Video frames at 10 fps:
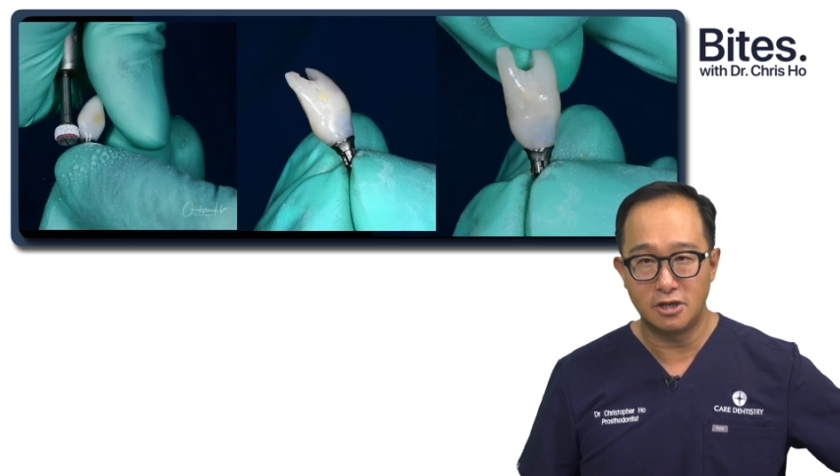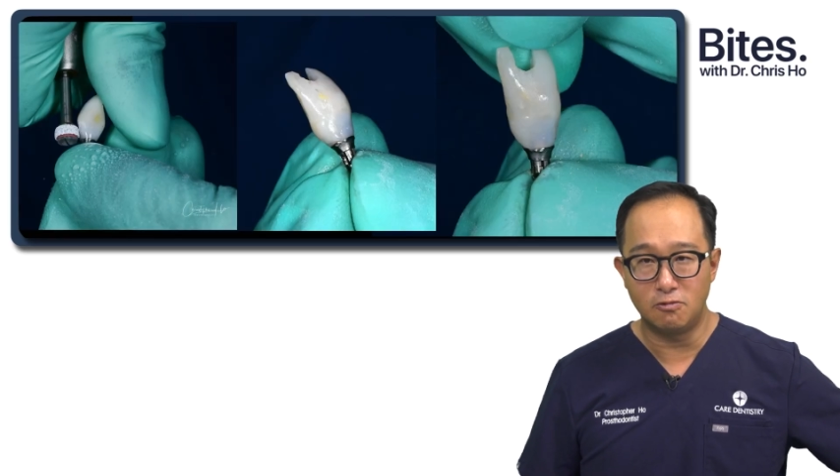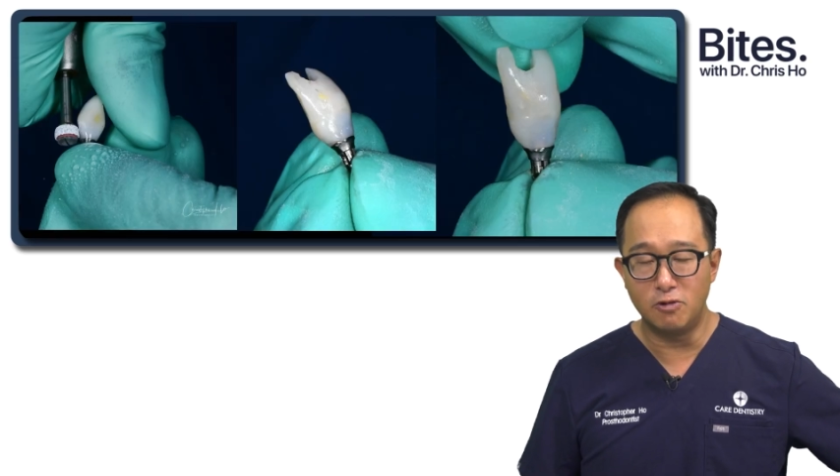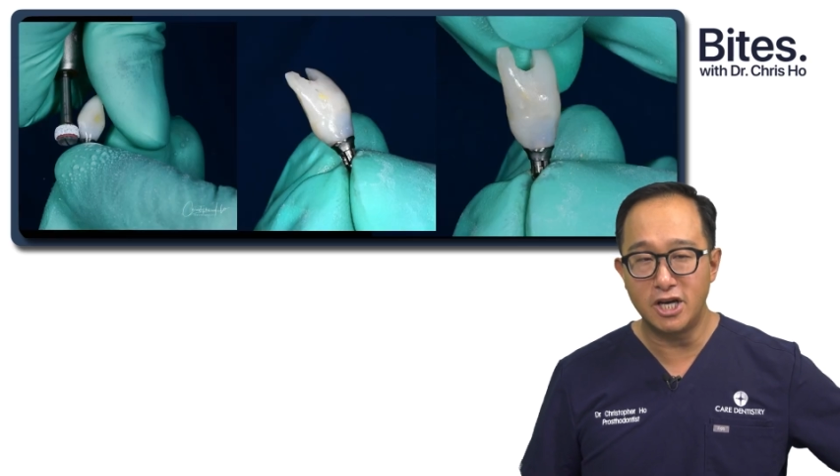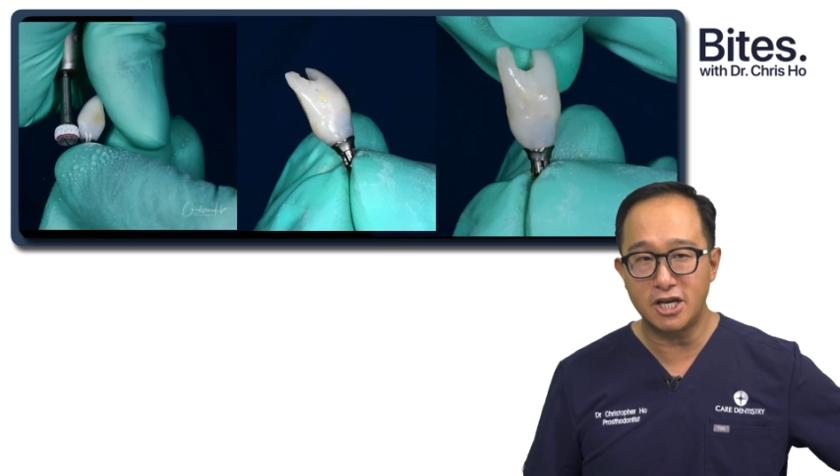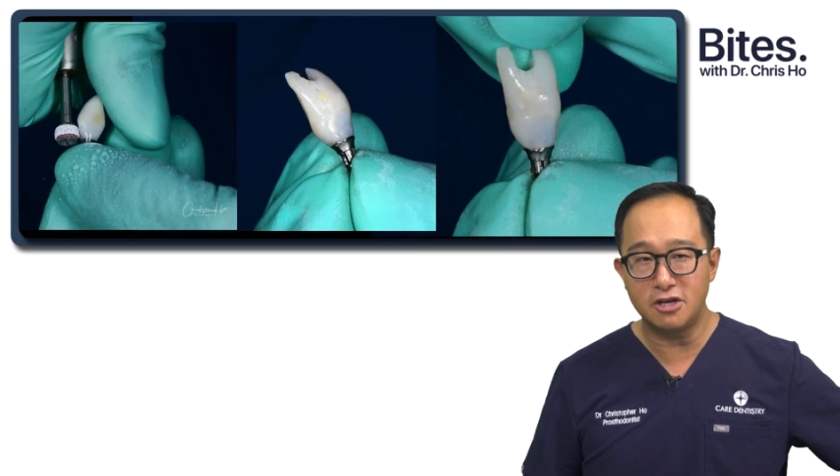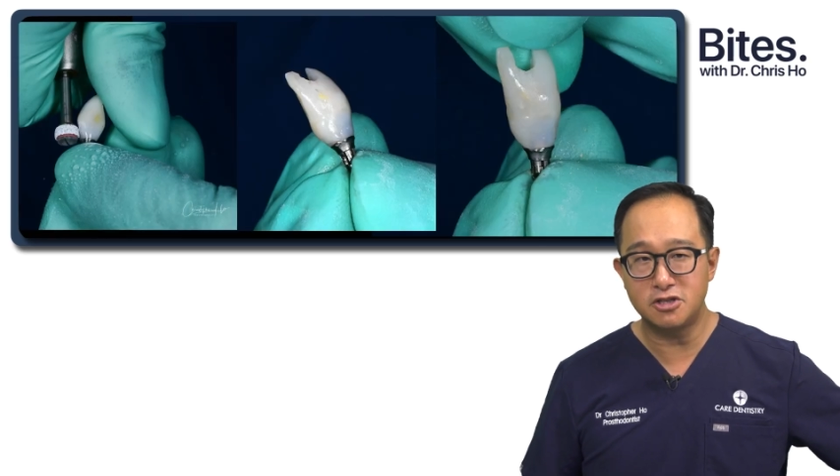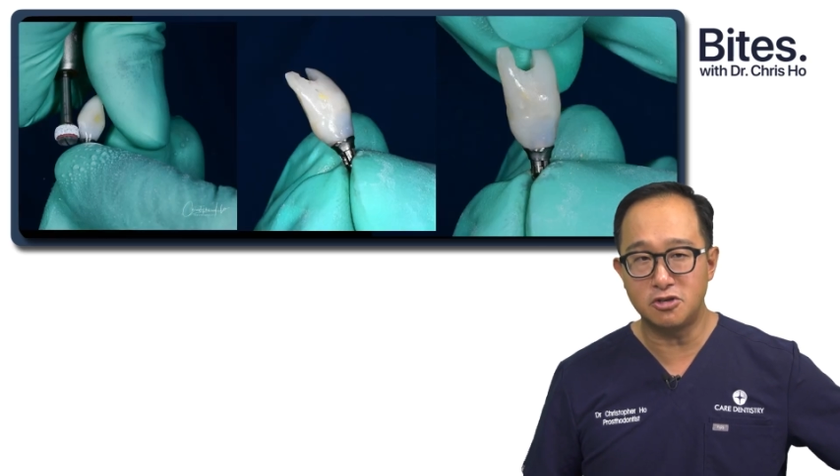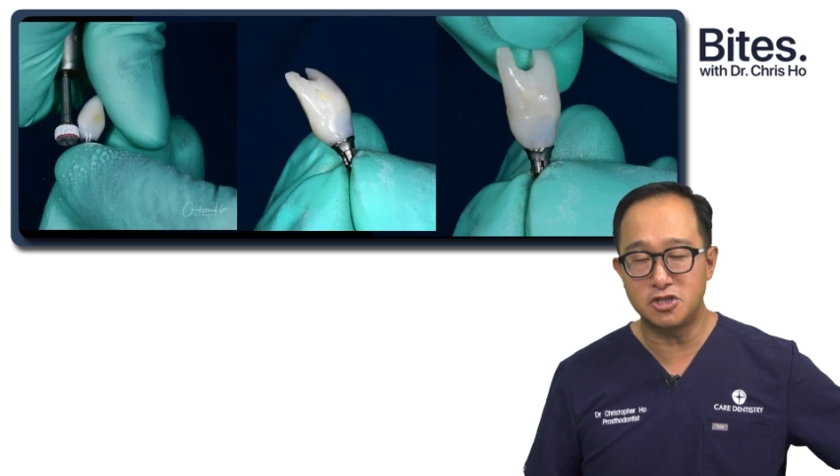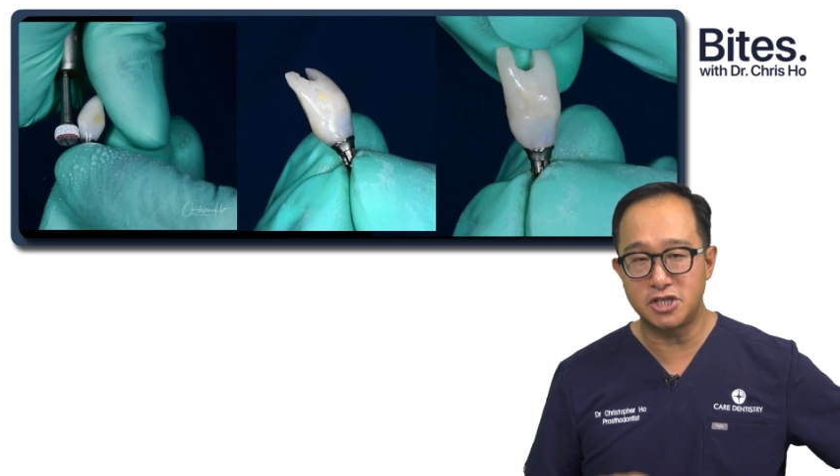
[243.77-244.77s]
We're going
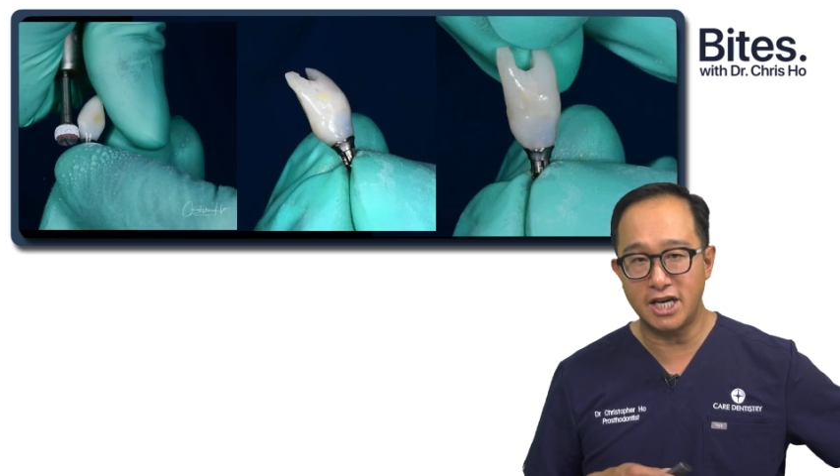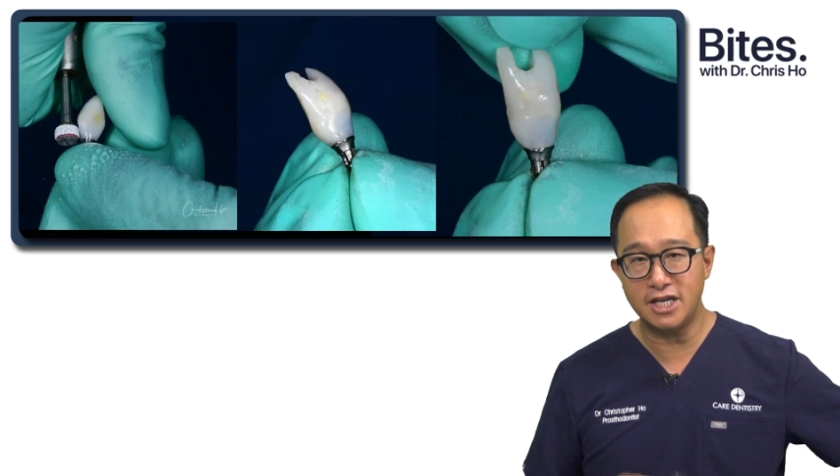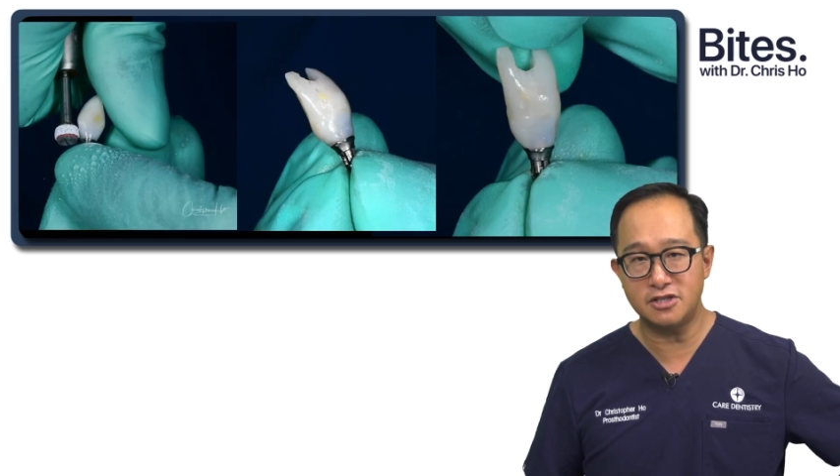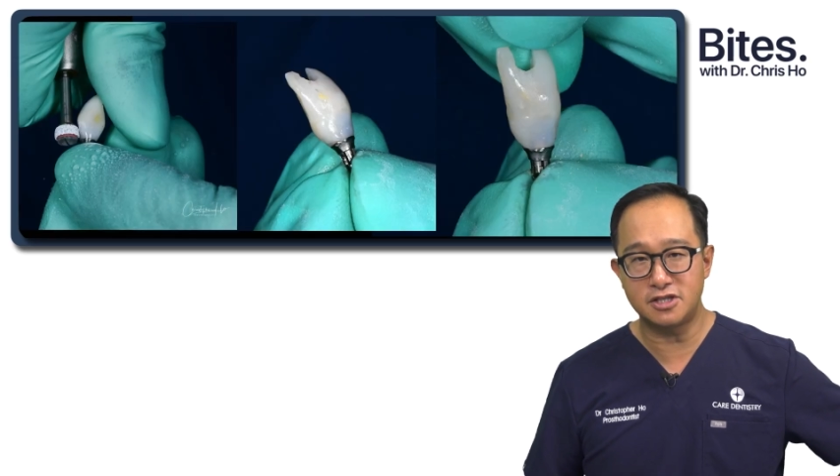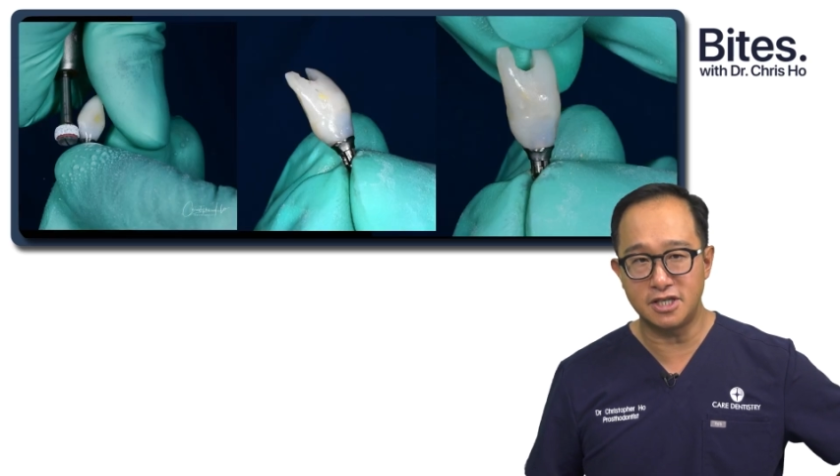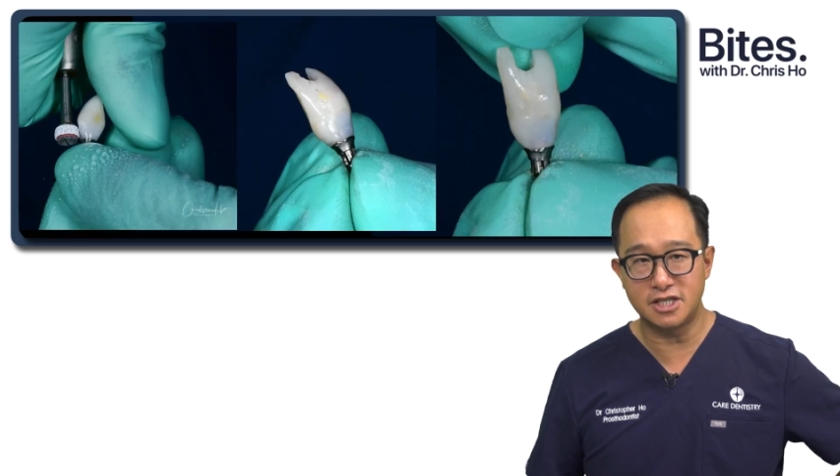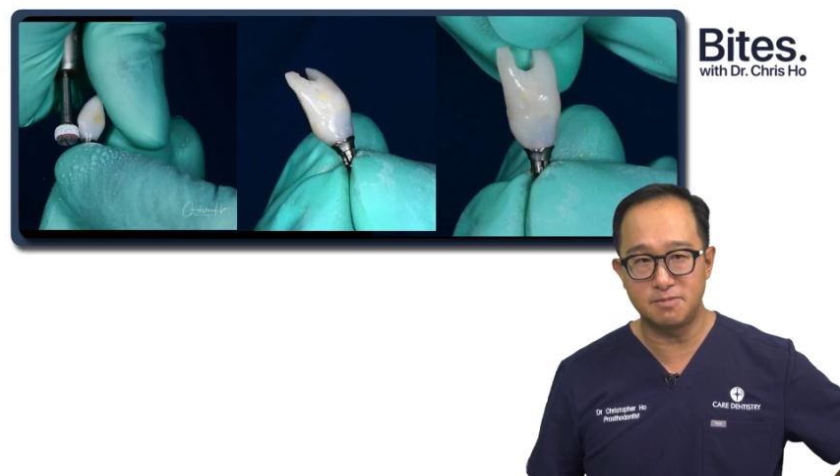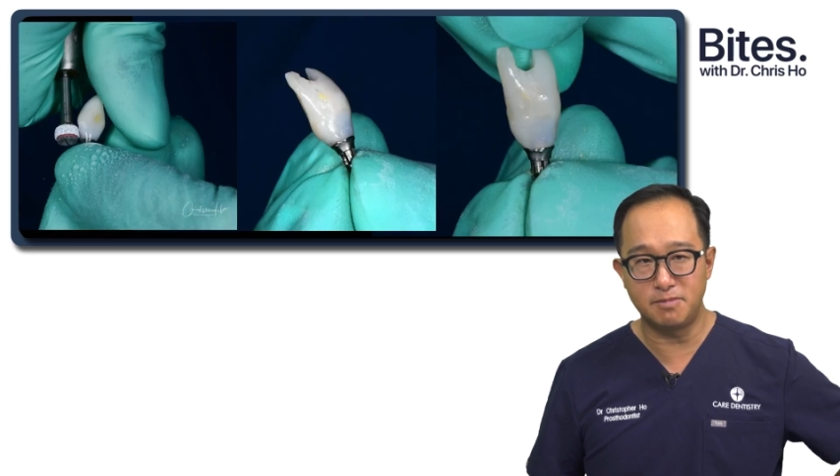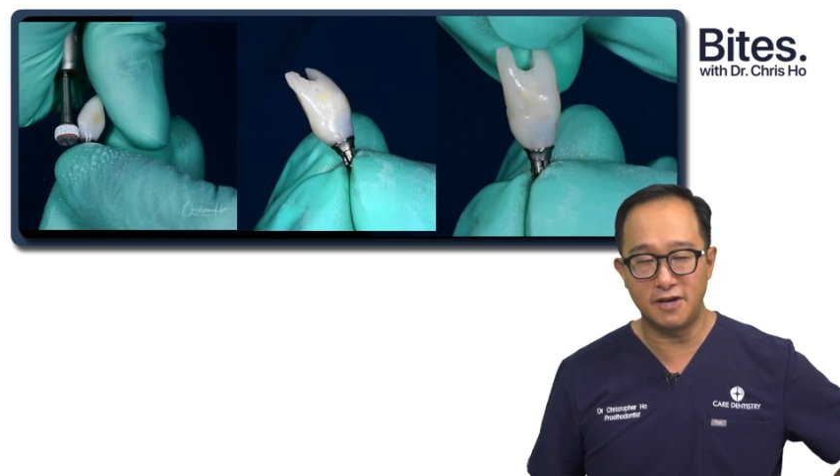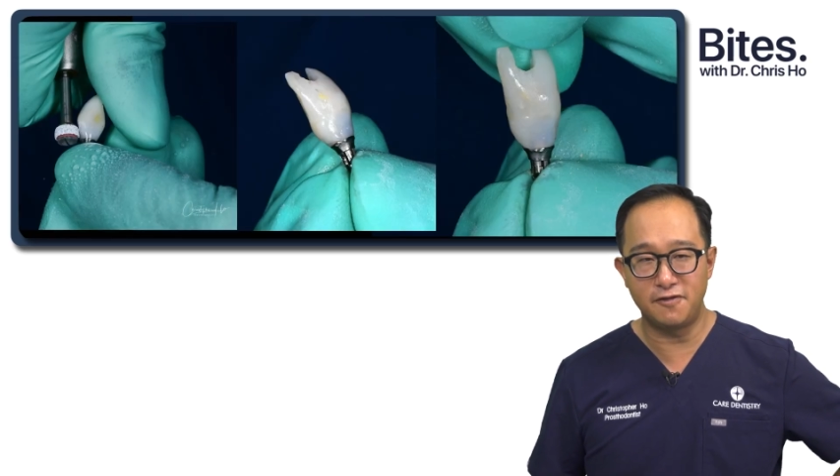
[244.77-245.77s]
to change this by